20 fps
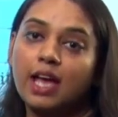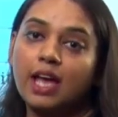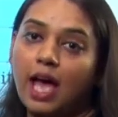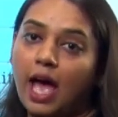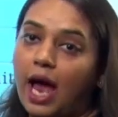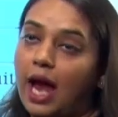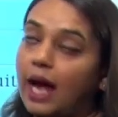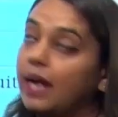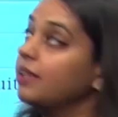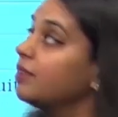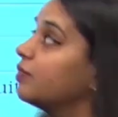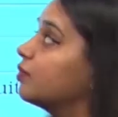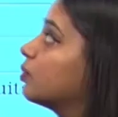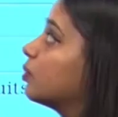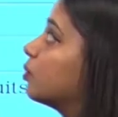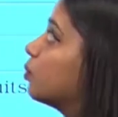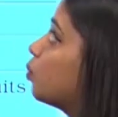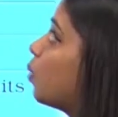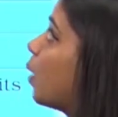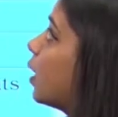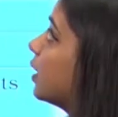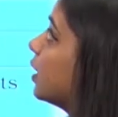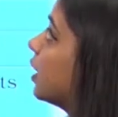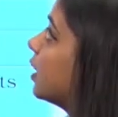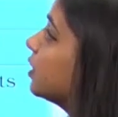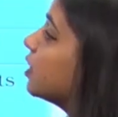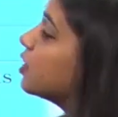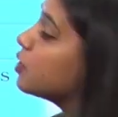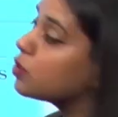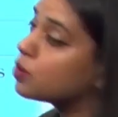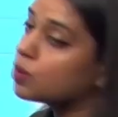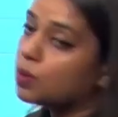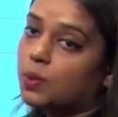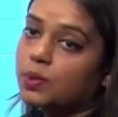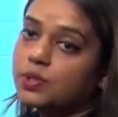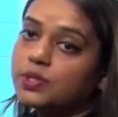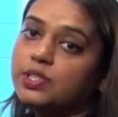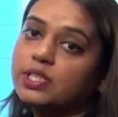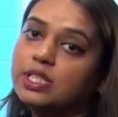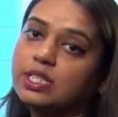and what are the
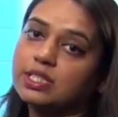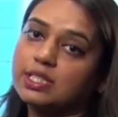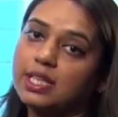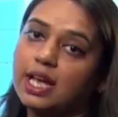sources,